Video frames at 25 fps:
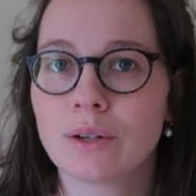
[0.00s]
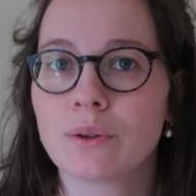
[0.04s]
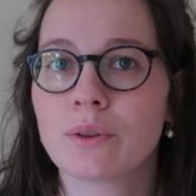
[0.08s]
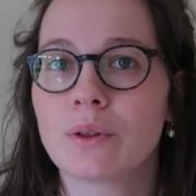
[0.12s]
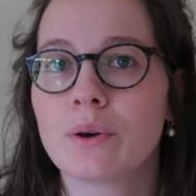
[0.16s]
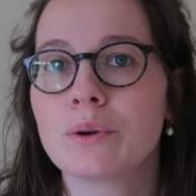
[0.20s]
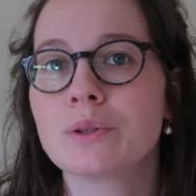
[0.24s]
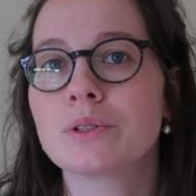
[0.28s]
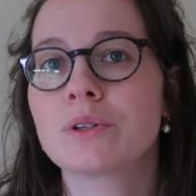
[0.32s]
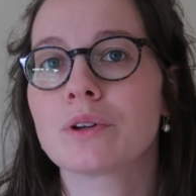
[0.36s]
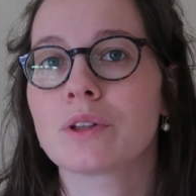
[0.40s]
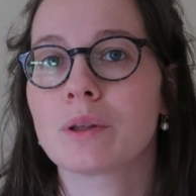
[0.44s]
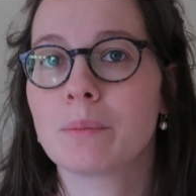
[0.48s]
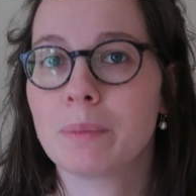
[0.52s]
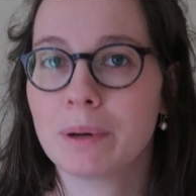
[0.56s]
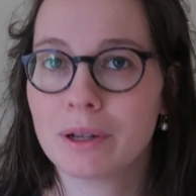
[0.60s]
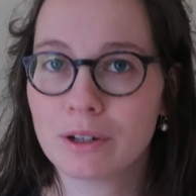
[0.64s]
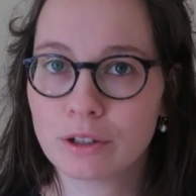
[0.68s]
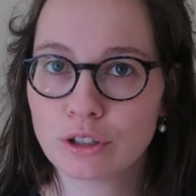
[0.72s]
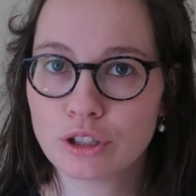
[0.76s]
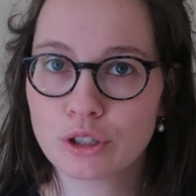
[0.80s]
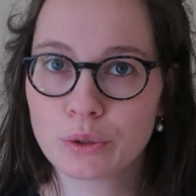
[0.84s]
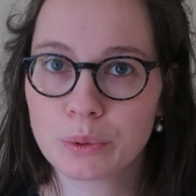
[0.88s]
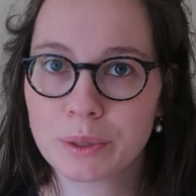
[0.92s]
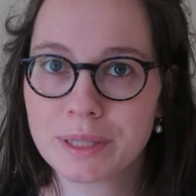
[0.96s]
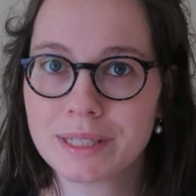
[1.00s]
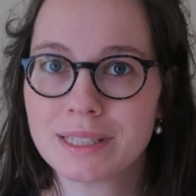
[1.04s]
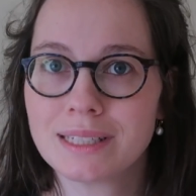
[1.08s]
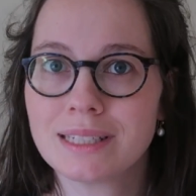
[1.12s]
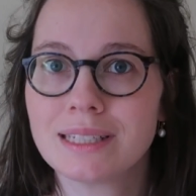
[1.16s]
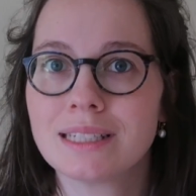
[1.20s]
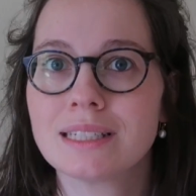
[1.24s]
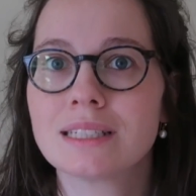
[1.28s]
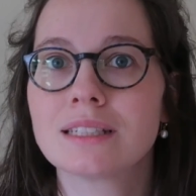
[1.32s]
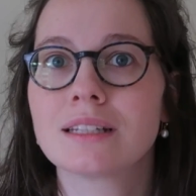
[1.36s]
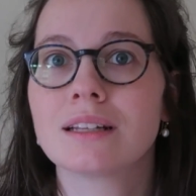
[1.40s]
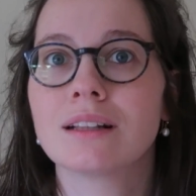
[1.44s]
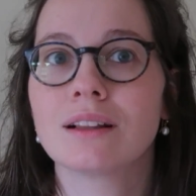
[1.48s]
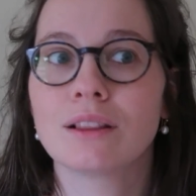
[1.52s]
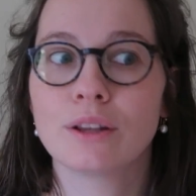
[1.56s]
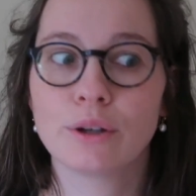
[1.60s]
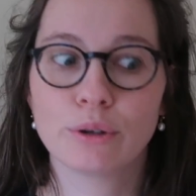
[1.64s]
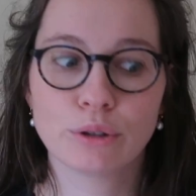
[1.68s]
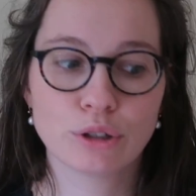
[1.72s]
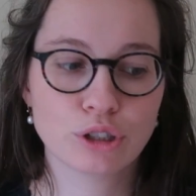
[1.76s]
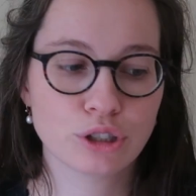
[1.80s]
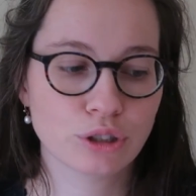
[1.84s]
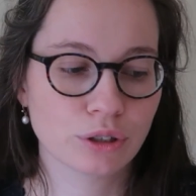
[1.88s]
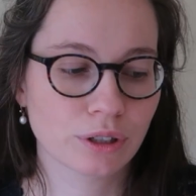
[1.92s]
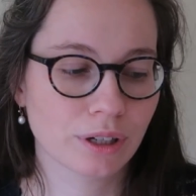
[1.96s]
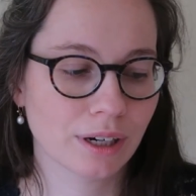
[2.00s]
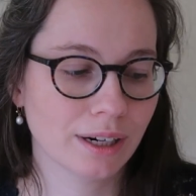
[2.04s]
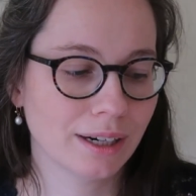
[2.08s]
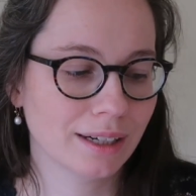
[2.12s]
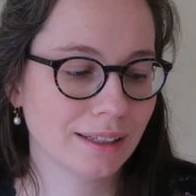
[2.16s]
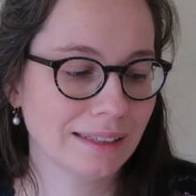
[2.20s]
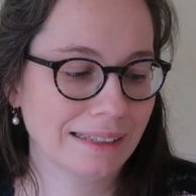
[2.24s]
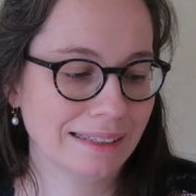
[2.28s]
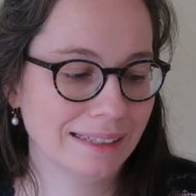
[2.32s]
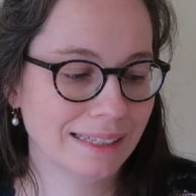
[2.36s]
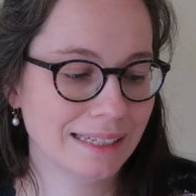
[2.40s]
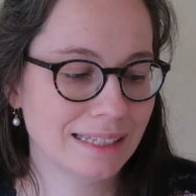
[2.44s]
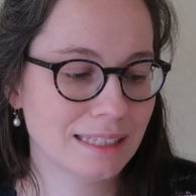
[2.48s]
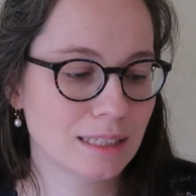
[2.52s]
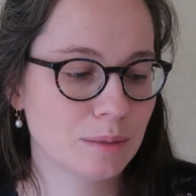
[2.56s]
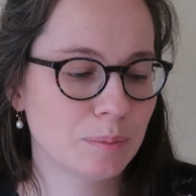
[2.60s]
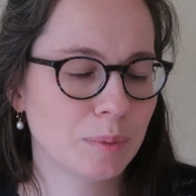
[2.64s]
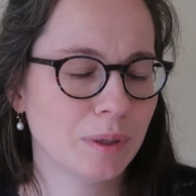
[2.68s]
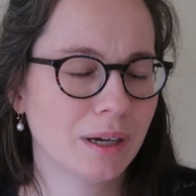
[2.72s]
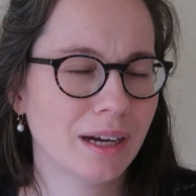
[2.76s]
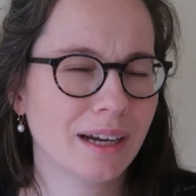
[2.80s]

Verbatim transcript: So those are the better choices, low sugar at least.